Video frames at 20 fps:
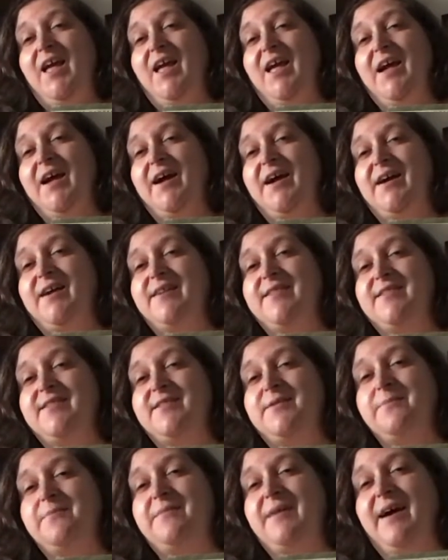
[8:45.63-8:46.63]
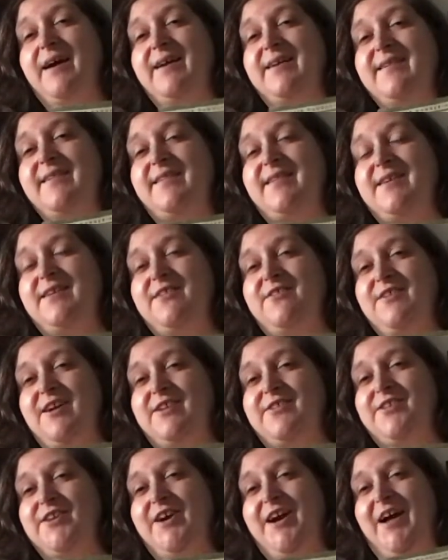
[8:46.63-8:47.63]
and my city
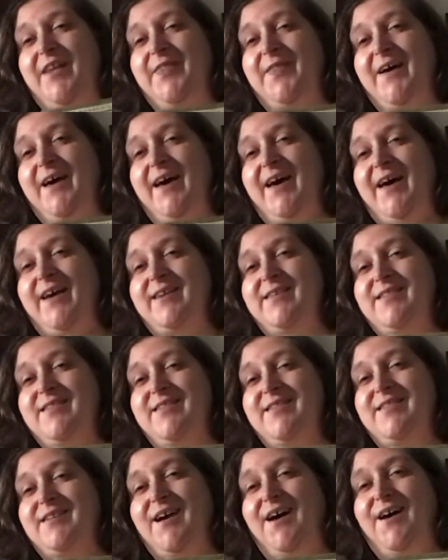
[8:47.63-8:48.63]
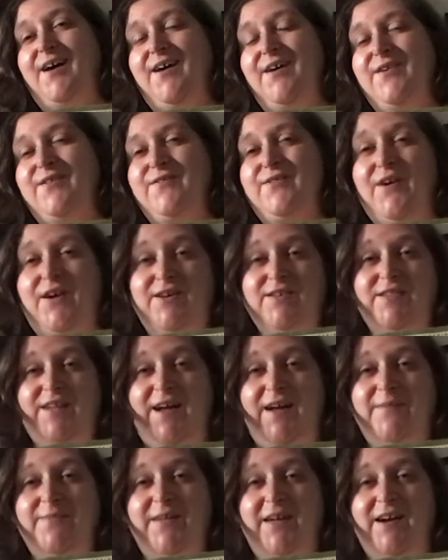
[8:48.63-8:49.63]
director at the end of
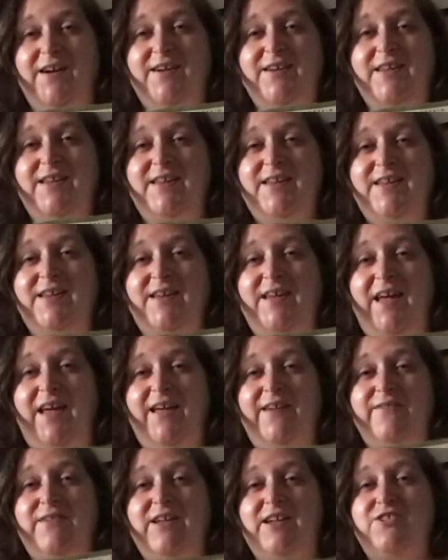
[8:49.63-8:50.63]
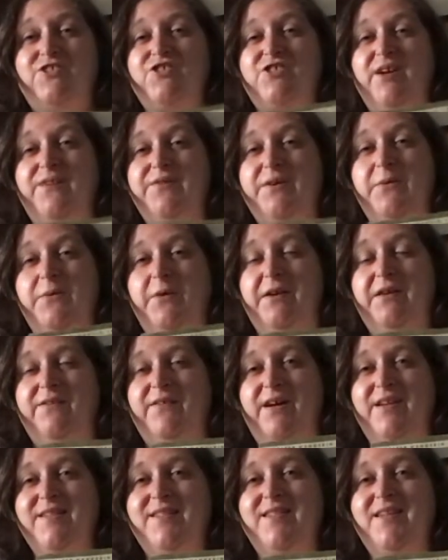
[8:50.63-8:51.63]
our time there, he gave each and every
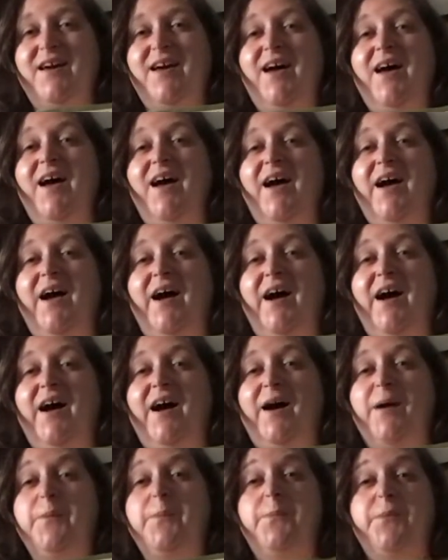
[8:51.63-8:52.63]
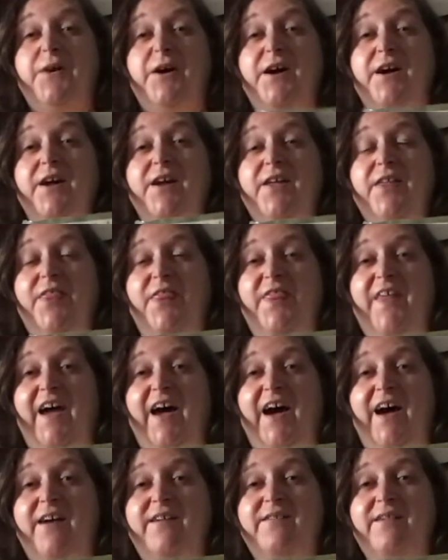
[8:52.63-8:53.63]
one of us a book
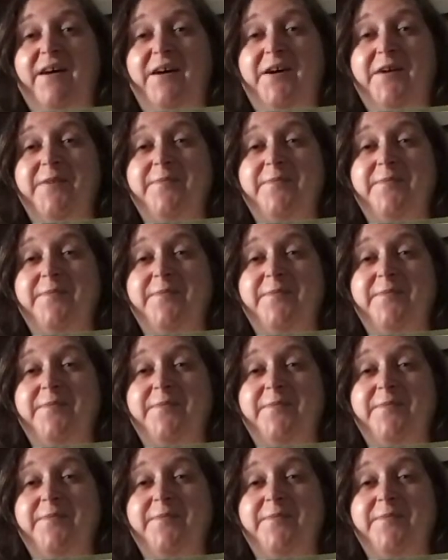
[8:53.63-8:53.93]
that